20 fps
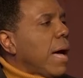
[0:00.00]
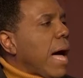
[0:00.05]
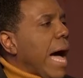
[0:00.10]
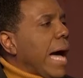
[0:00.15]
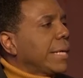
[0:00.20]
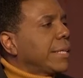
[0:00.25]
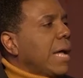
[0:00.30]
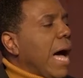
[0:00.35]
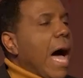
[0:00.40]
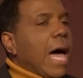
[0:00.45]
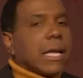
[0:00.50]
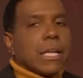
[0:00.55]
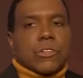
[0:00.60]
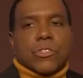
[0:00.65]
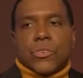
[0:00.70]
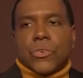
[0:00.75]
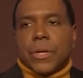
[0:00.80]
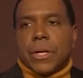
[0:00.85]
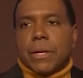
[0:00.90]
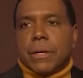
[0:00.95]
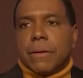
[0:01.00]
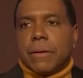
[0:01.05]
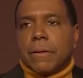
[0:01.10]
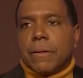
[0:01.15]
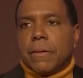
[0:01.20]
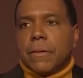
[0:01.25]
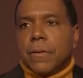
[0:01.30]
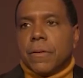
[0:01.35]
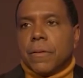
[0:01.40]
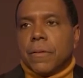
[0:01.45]
Idolatry
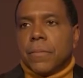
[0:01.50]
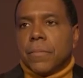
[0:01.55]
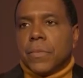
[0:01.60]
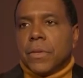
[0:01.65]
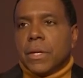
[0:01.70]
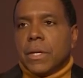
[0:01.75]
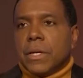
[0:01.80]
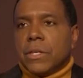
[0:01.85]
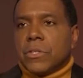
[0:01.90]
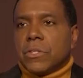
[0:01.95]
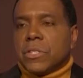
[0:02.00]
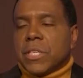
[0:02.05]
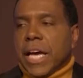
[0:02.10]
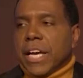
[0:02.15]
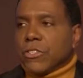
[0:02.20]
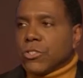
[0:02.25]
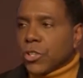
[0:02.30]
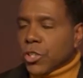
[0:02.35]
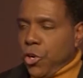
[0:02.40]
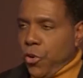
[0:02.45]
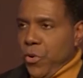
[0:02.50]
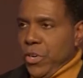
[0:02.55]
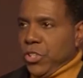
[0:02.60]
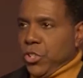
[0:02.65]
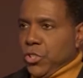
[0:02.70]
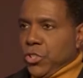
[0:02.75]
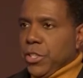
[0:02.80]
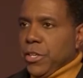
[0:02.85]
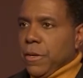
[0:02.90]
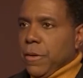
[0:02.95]
takes a
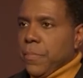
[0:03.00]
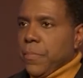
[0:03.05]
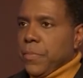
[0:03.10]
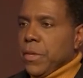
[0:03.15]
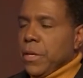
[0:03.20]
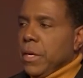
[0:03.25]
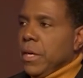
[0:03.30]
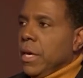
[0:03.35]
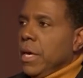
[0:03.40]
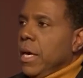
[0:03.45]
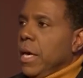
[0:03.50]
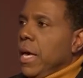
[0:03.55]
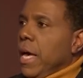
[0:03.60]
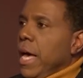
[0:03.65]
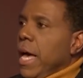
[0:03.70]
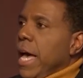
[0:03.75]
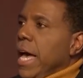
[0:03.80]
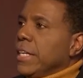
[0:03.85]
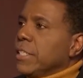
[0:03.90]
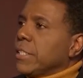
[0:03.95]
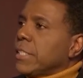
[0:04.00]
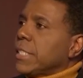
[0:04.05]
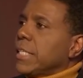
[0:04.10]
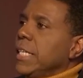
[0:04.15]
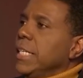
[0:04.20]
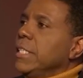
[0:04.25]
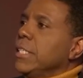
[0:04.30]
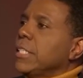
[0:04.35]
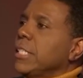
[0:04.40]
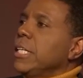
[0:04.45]
Christian and
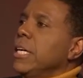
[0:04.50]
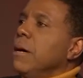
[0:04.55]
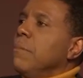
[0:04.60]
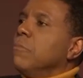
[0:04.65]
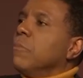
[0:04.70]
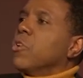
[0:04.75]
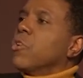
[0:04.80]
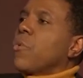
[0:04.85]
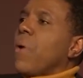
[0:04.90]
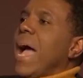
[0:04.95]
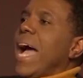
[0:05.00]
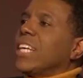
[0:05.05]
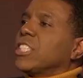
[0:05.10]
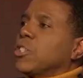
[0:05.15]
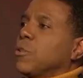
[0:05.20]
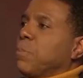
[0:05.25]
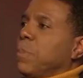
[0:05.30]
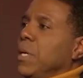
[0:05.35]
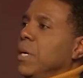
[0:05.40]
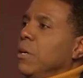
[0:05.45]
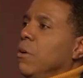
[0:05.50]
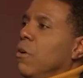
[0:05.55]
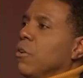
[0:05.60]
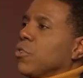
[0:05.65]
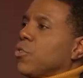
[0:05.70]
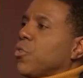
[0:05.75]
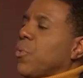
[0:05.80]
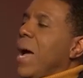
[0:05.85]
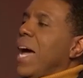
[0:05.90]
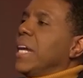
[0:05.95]
sends him grasping
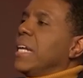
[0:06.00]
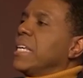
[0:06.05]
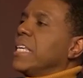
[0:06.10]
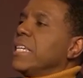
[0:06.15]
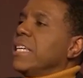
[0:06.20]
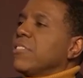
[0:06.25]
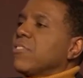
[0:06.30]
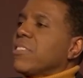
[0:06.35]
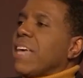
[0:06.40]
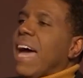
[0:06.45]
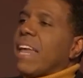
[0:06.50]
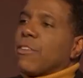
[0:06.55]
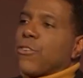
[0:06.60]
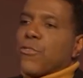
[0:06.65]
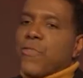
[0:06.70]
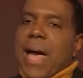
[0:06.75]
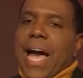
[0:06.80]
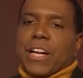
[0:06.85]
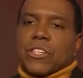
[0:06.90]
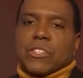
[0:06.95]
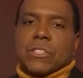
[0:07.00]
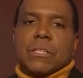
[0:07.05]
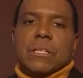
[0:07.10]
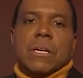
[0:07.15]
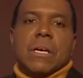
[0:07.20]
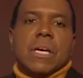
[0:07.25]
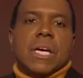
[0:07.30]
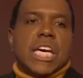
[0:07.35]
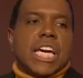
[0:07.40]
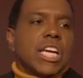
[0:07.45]
or trying to get satisfaction
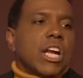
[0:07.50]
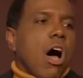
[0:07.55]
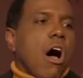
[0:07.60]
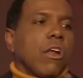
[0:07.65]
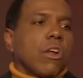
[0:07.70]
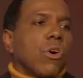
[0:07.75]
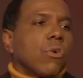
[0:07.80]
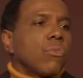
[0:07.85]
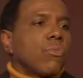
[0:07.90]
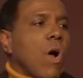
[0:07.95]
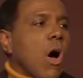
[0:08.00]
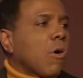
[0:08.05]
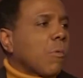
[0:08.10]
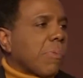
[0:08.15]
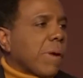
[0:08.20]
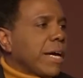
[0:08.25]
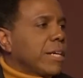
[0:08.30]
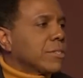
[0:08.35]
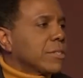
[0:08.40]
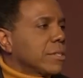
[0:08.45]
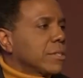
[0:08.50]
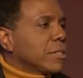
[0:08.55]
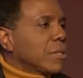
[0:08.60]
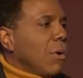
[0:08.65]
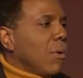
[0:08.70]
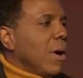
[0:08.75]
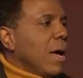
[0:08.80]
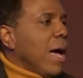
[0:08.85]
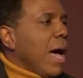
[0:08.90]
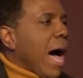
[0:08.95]
in all the wrong places.
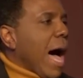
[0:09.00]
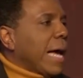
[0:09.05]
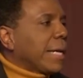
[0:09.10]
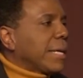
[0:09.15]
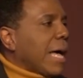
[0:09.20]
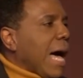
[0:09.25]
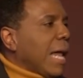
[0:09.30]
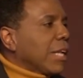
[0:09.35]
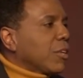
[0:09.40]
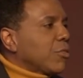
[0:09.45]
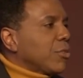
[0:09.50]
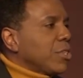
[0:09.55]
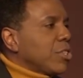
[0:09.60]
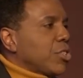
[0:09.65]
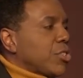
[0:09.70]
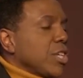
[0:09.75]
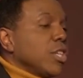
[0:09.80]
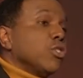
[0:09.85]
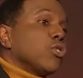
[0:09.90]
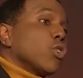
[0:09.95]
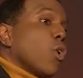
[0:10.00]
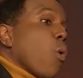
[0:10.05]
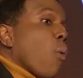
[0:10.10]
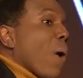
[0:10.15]
So idolatry sends you